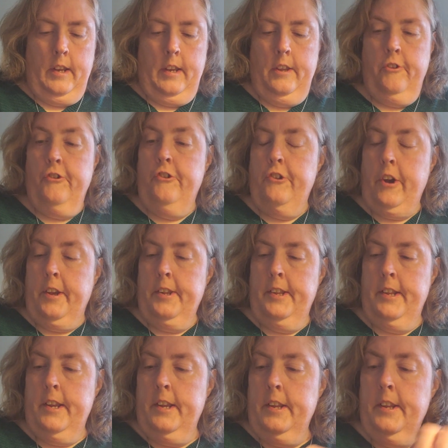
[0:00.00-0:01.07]
is
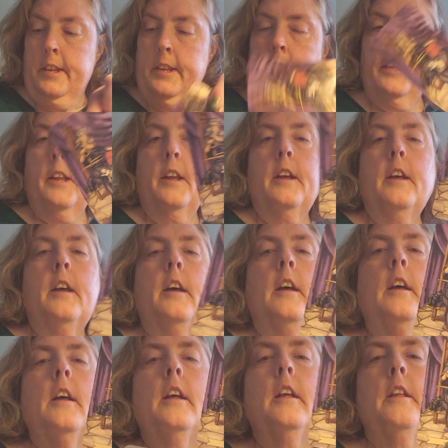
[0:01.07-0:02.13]
justice.
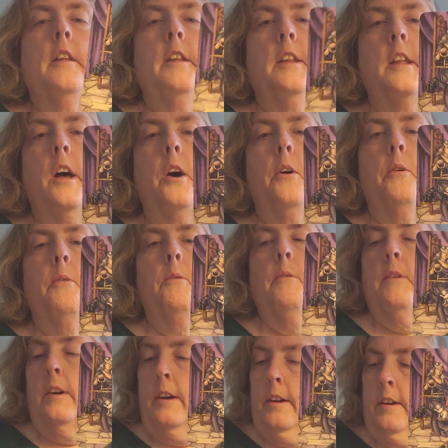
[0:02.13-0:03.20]
So,